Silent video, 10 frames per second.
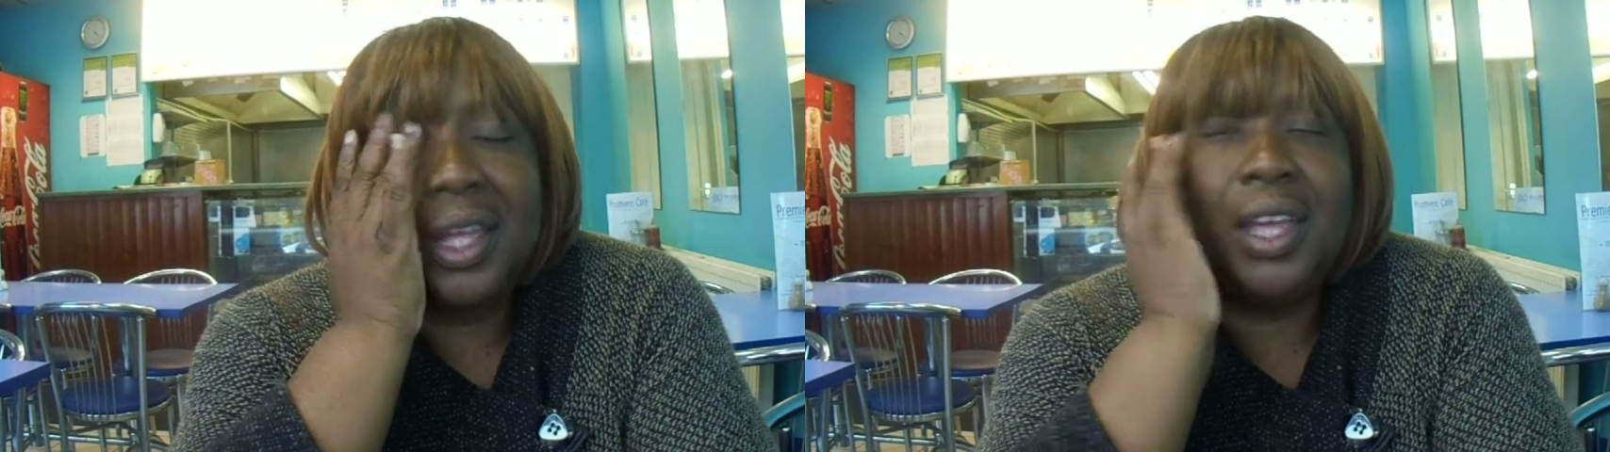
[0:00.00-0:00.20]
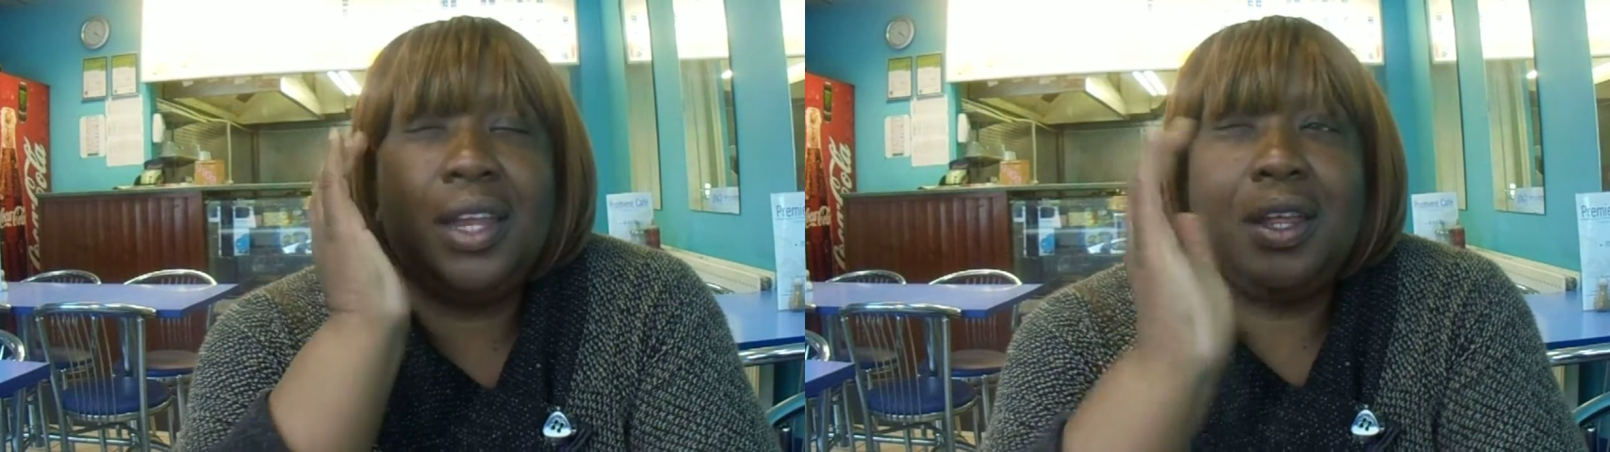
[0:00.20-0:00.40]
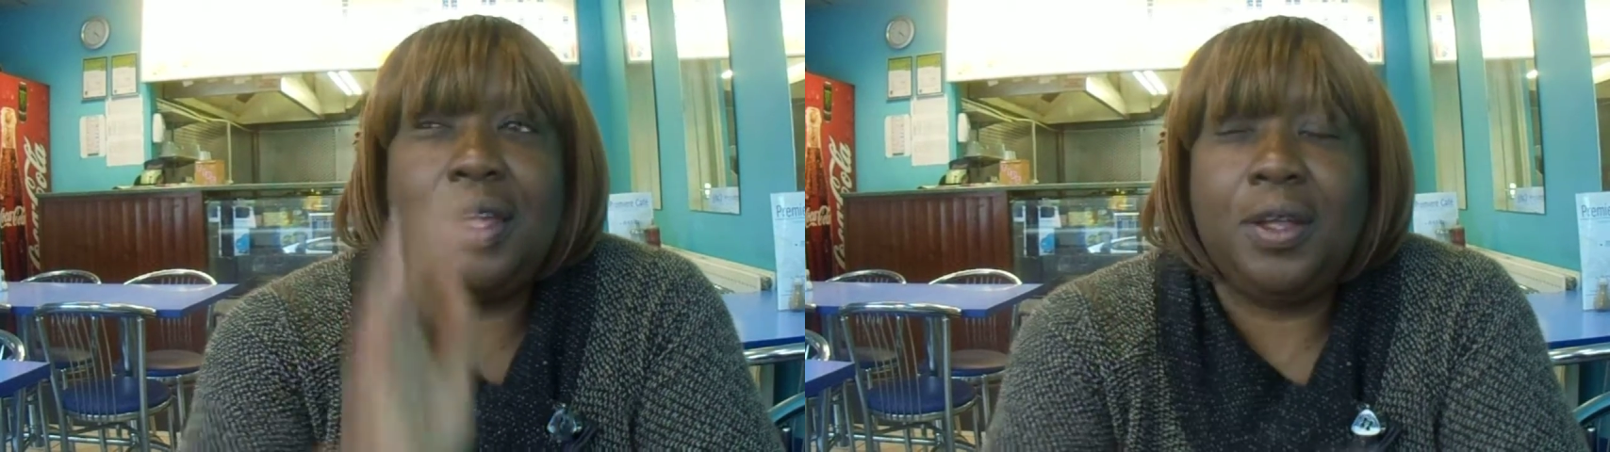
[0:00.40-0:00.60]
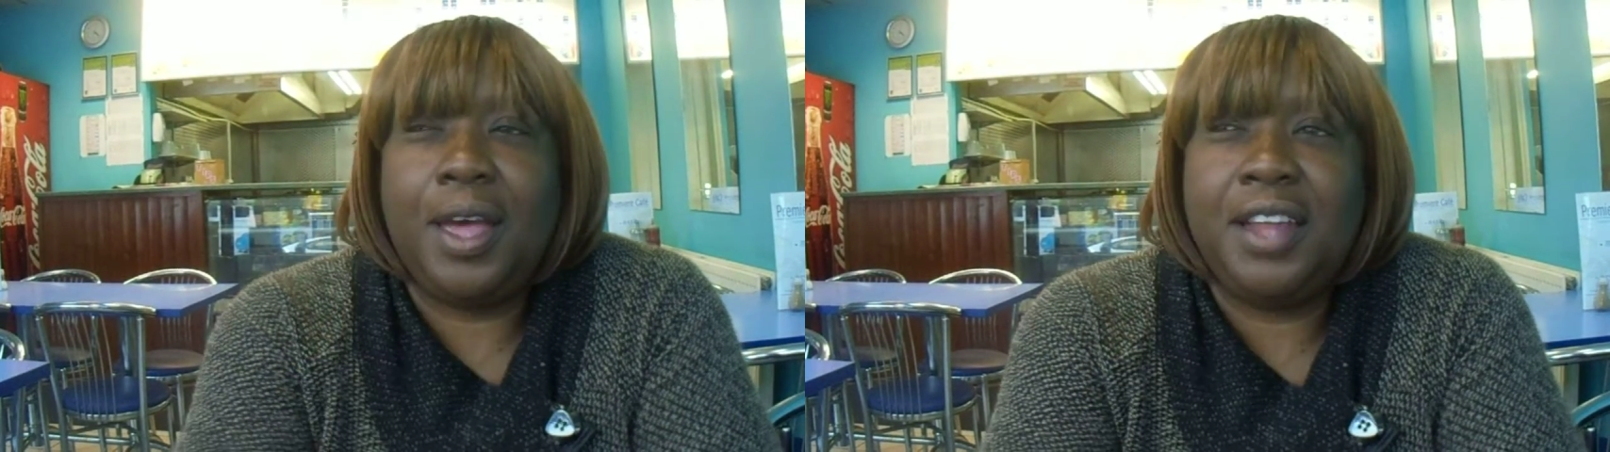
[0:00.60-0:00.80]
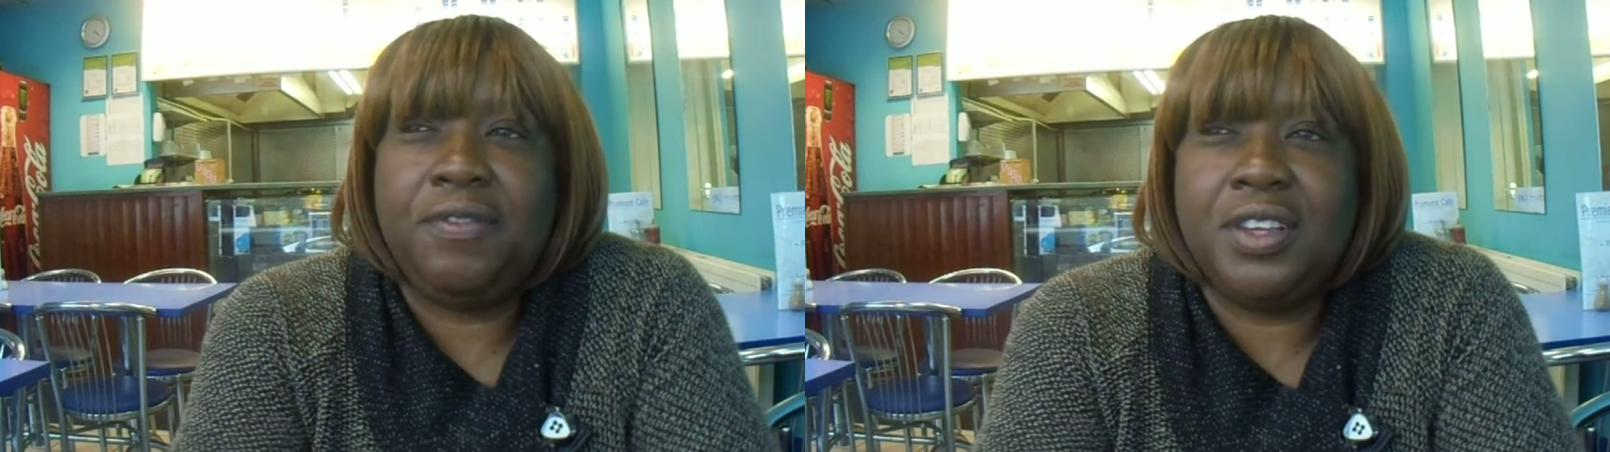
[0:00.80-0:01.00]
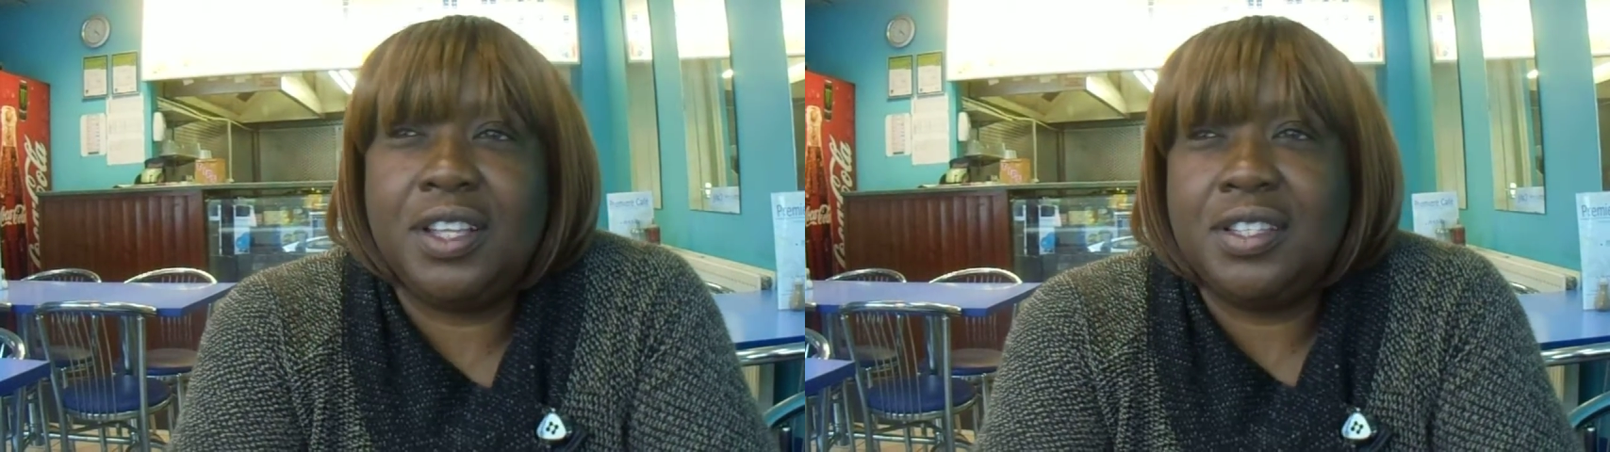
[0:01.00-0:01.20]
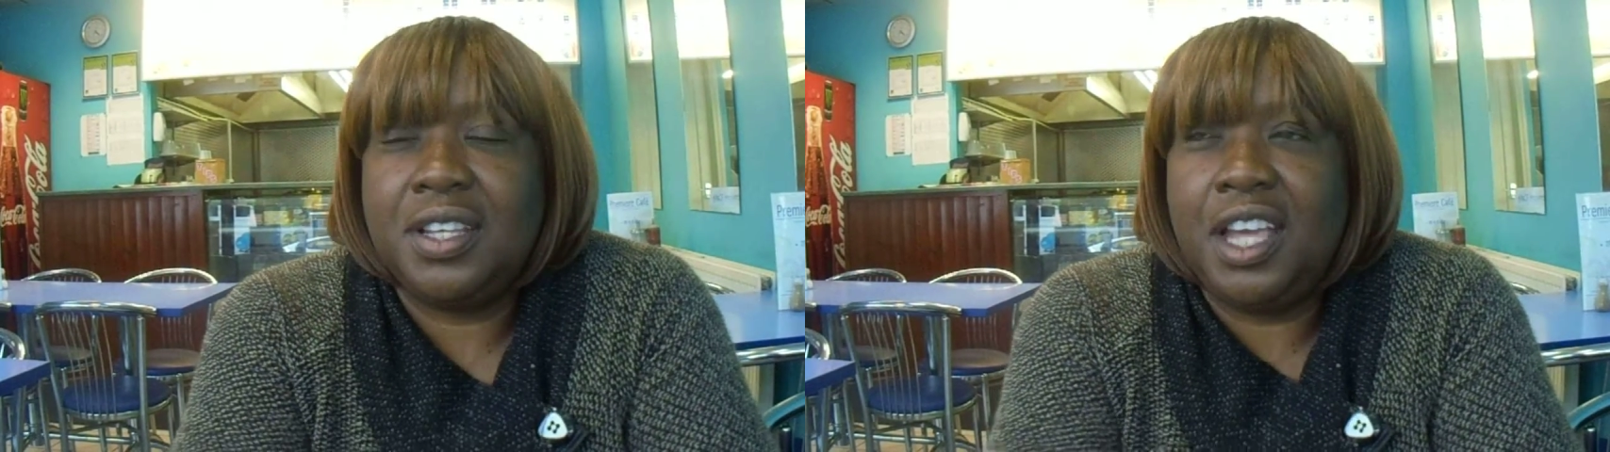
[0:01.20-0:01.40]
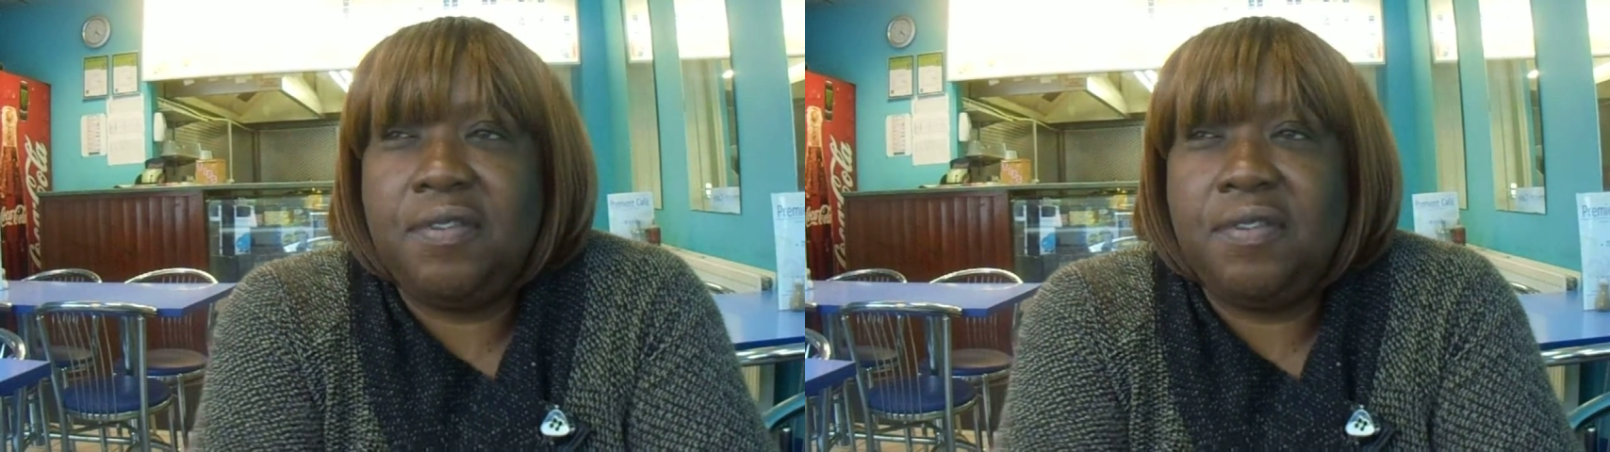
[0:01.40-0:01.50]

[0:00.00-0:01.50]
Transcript: in uh, advocacy,